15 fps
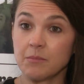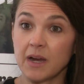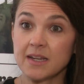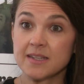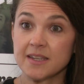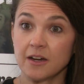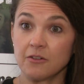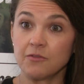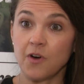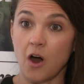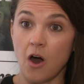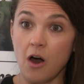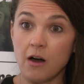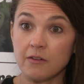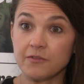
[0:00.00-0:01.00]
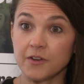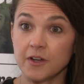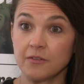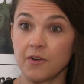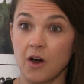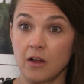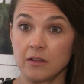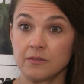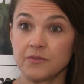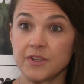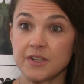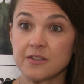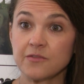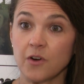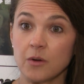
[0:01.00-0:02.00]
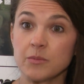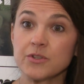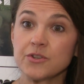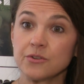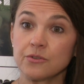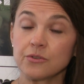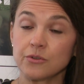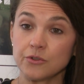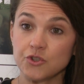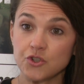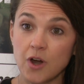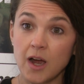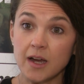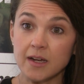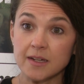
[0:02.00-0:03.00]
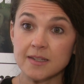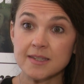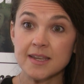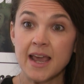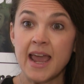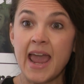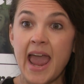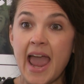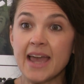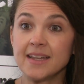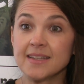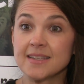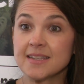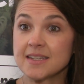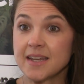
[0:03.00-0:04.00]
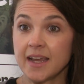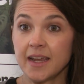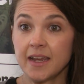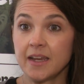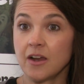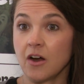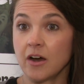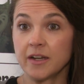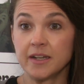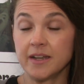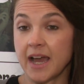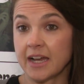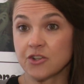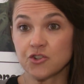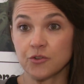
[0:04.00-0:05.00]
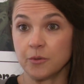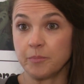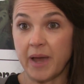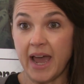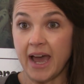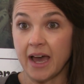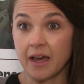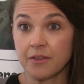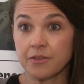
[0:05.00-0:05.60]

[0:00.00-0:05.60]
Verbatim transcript: myself off of all of these pharmaceutical drugs and stay on a natural path.